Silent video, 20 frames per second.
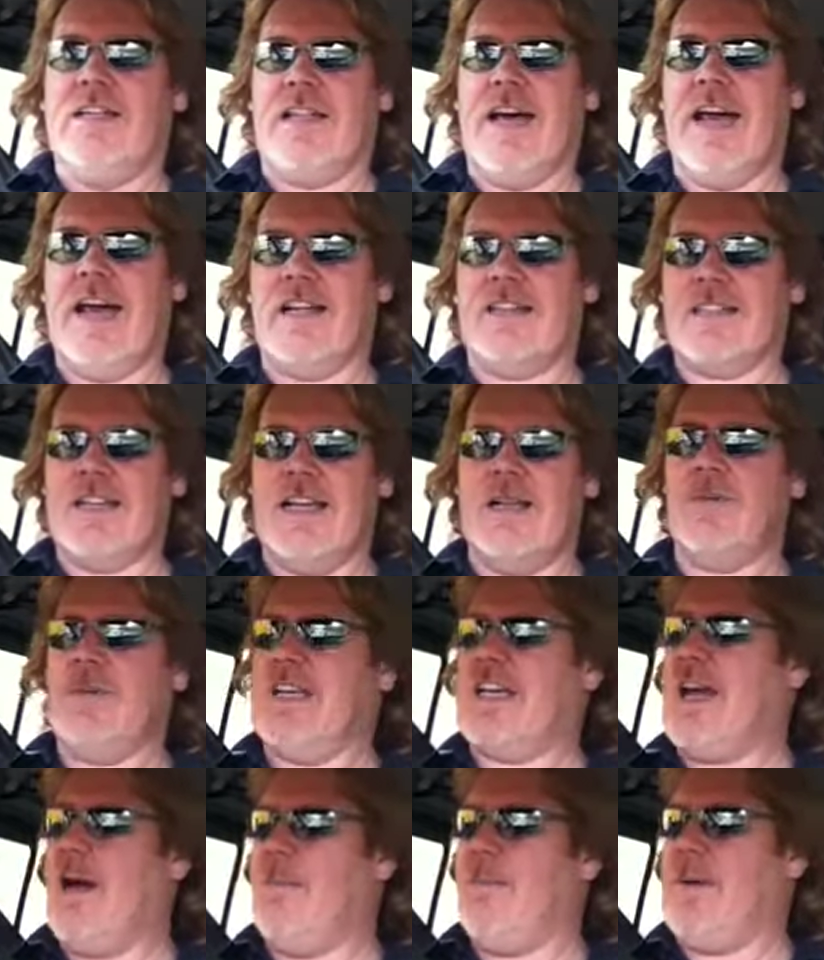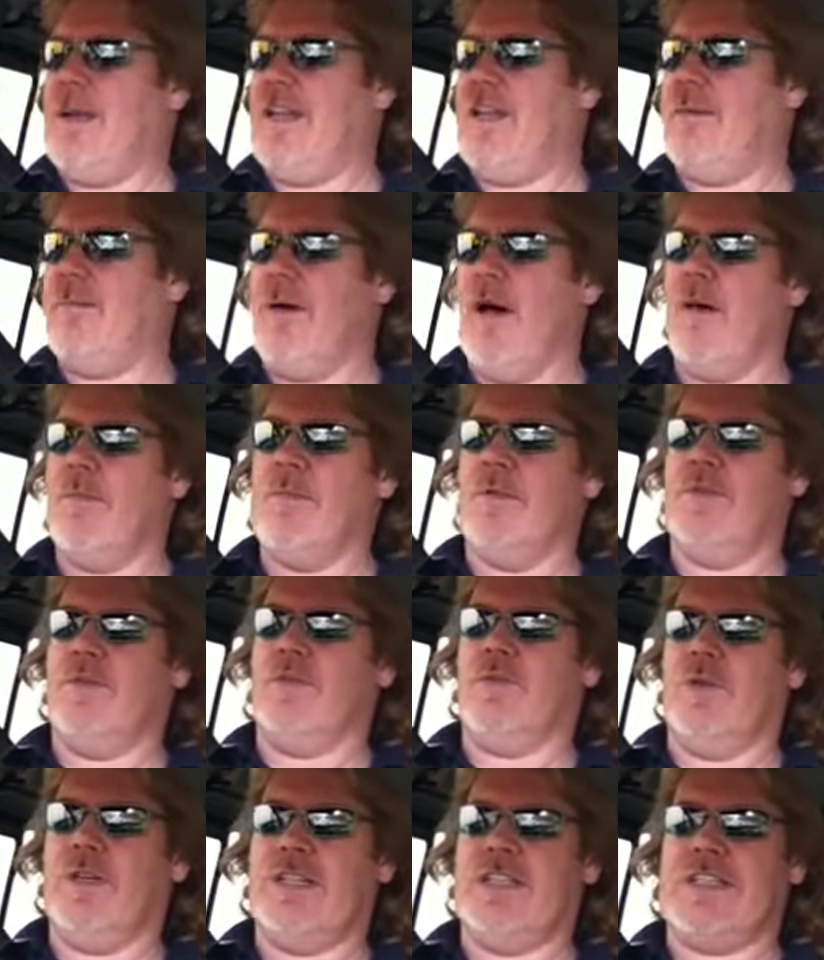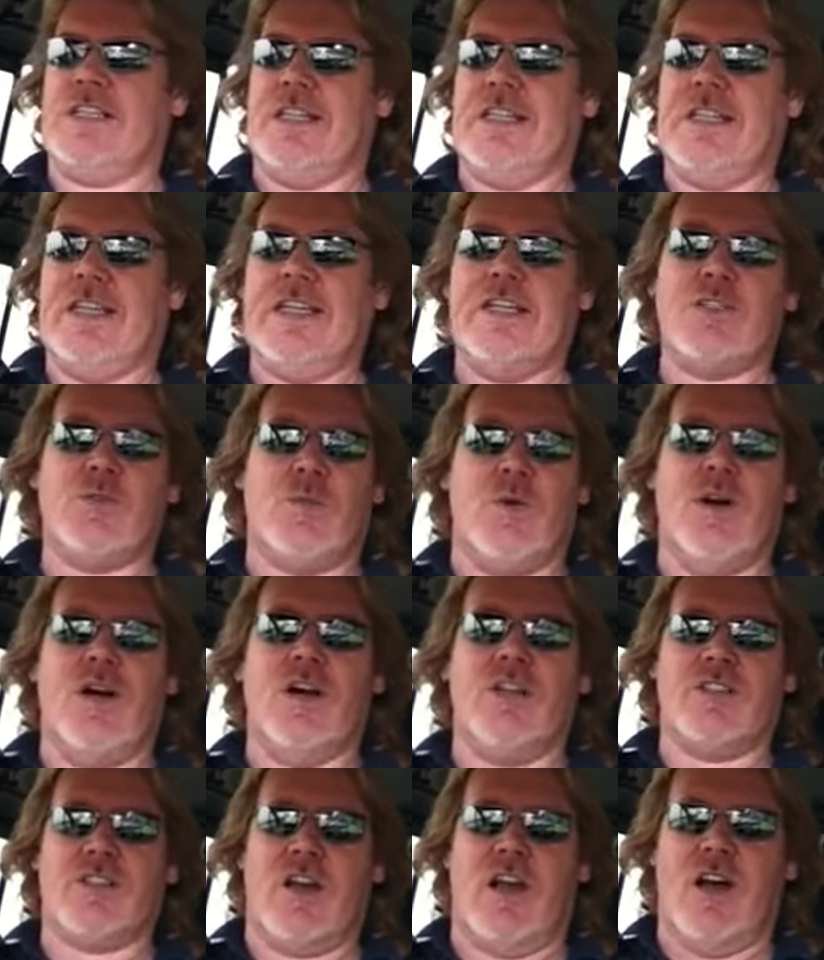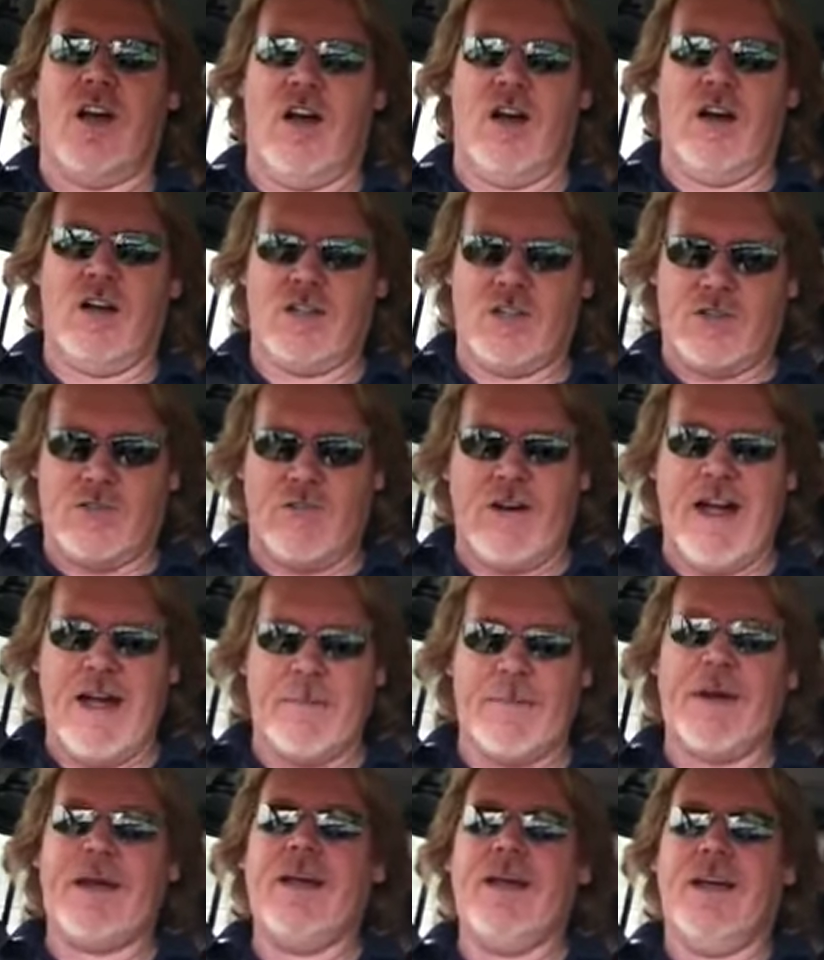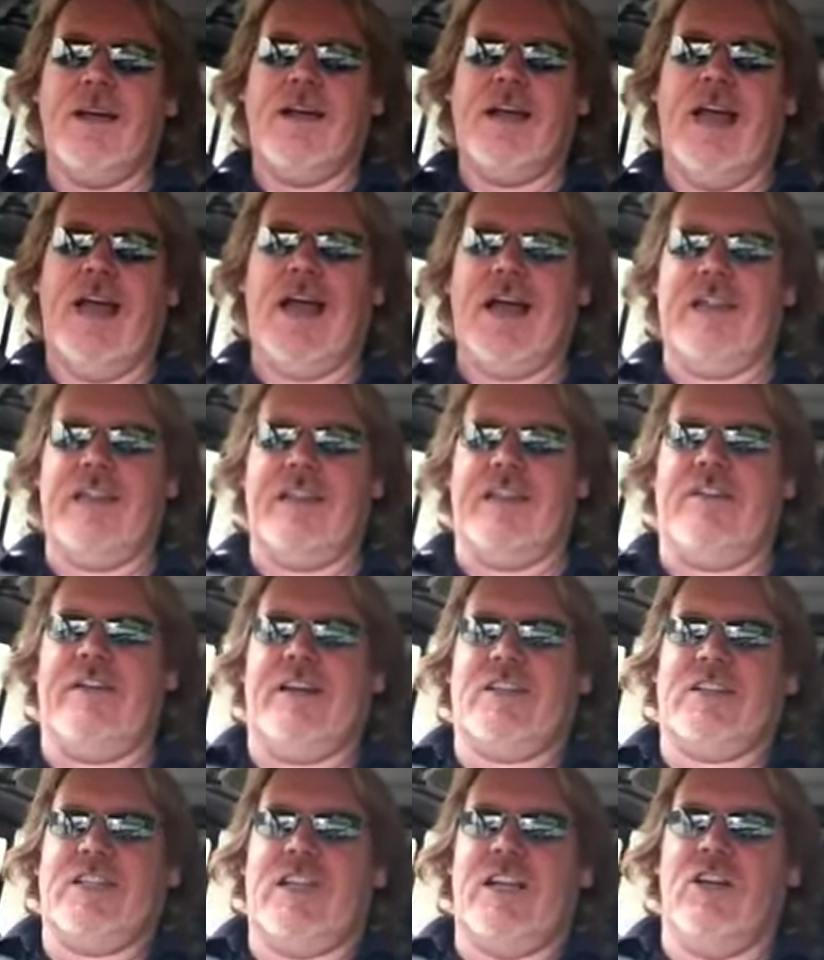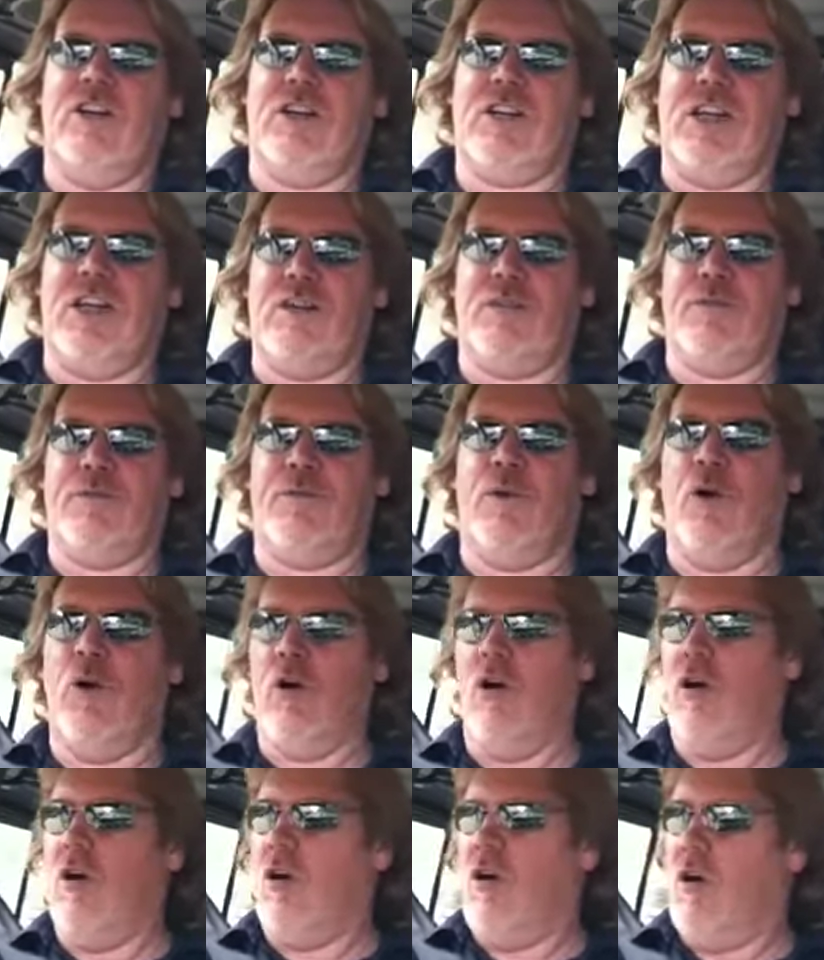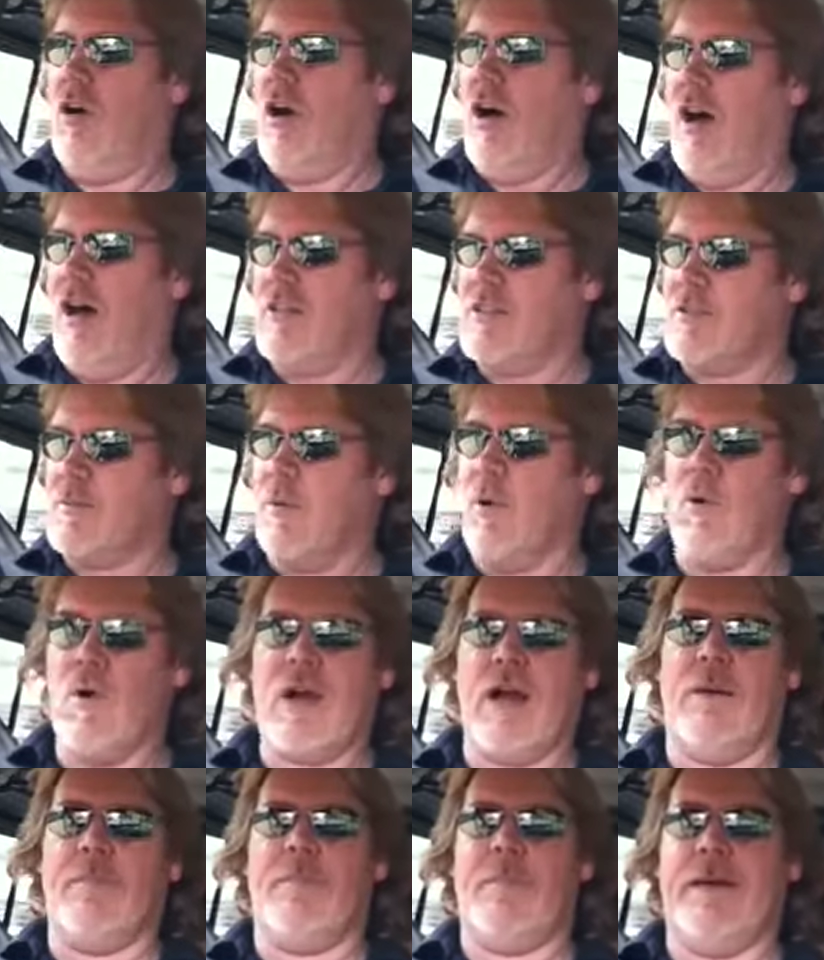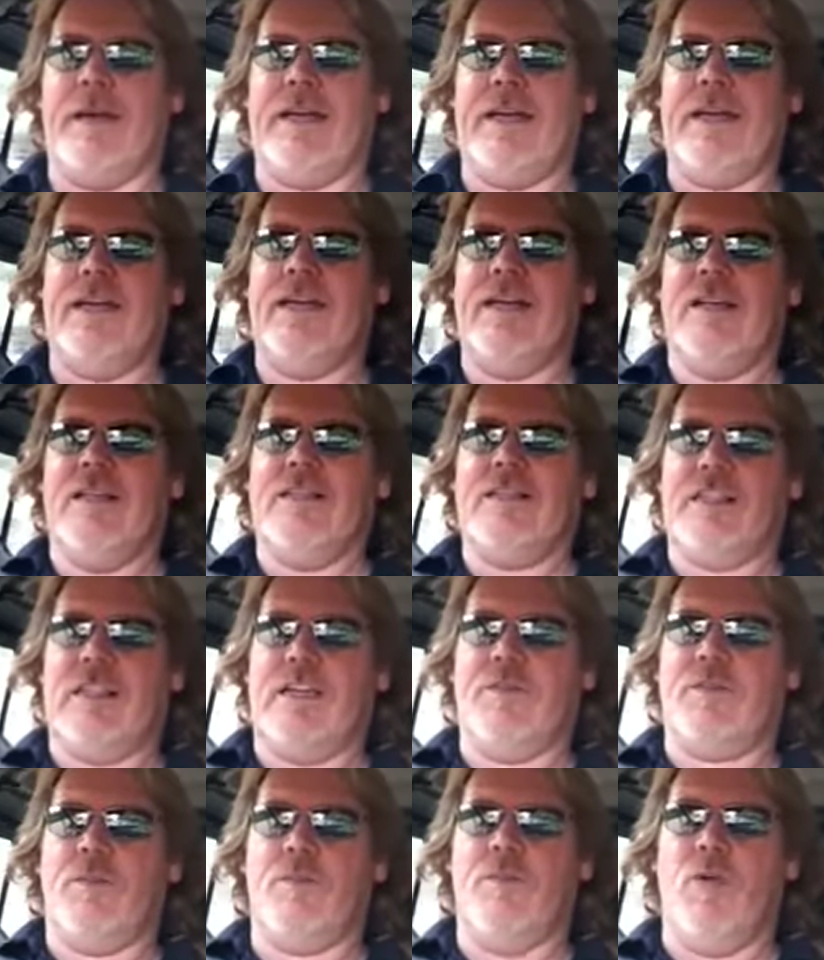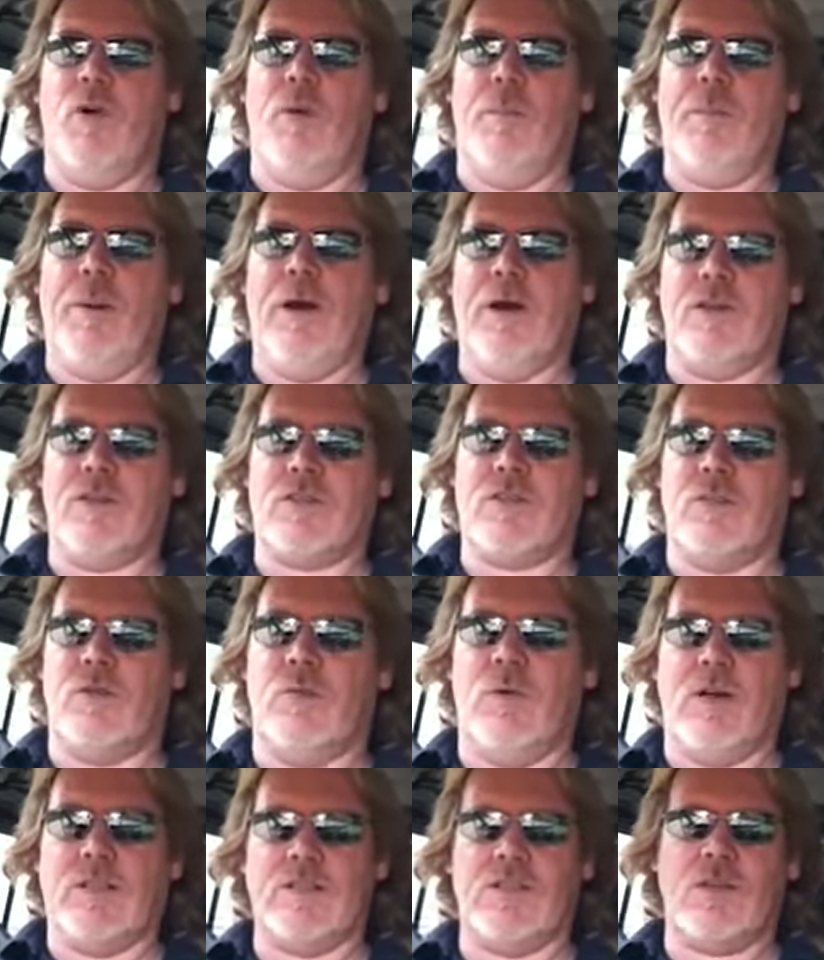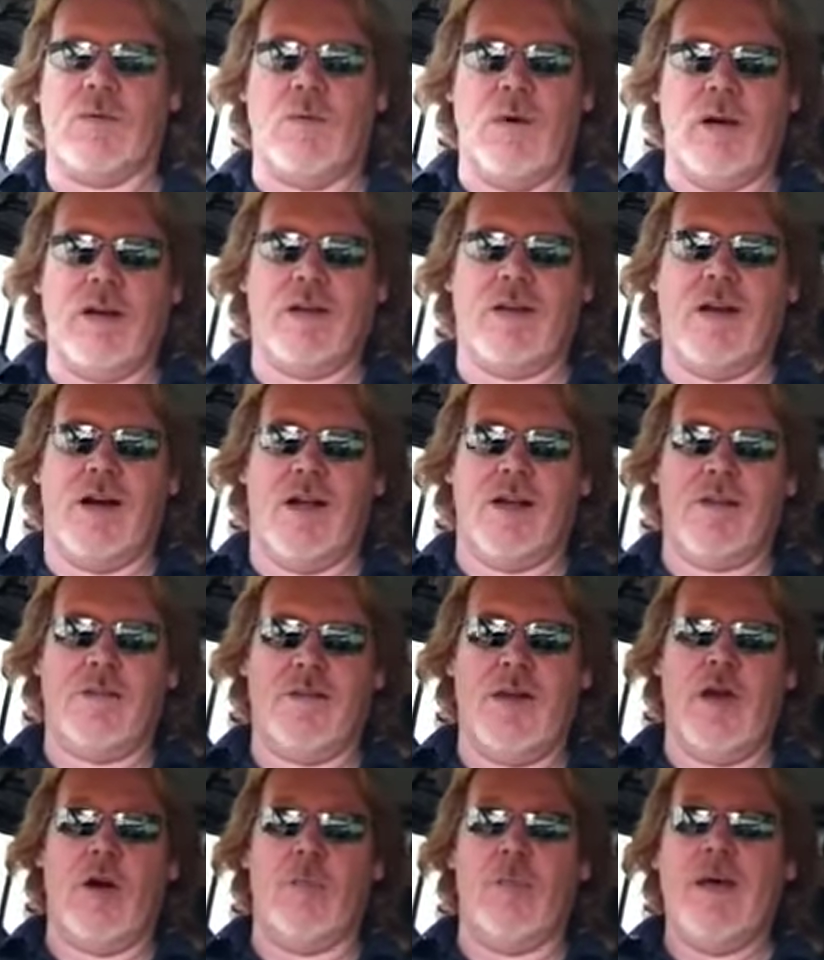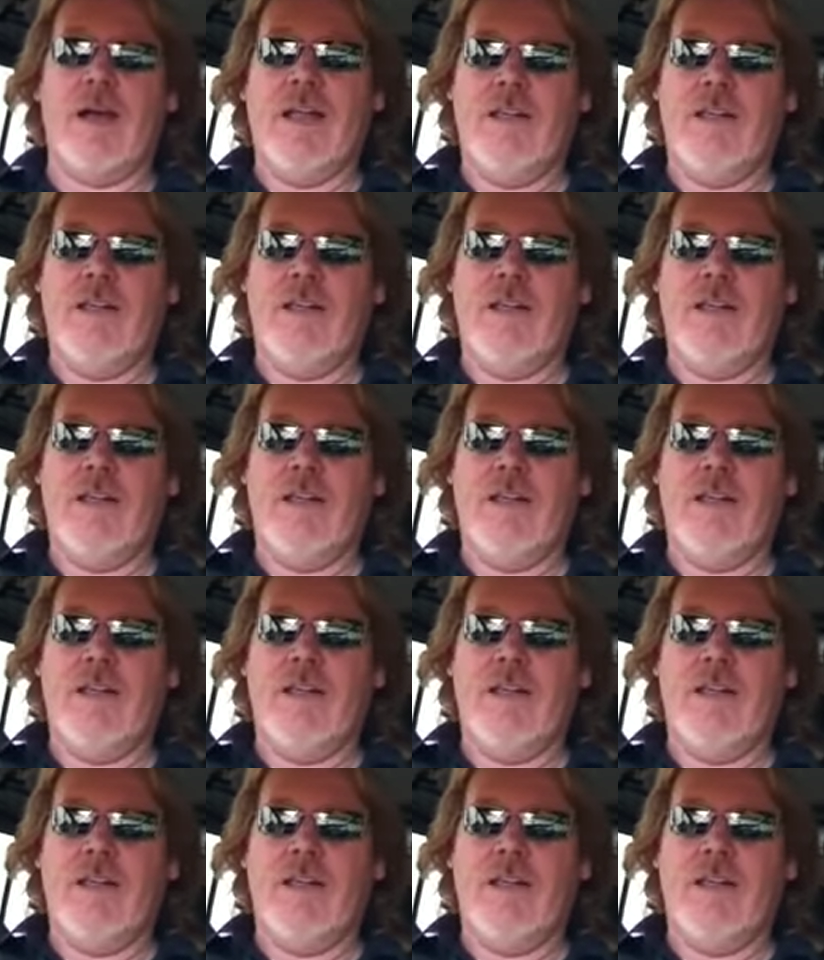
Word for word: they are dealing with a company at the moment which, in his words, are crap, and they're actually looking for a small company to give them more personal one-to-one kind of help.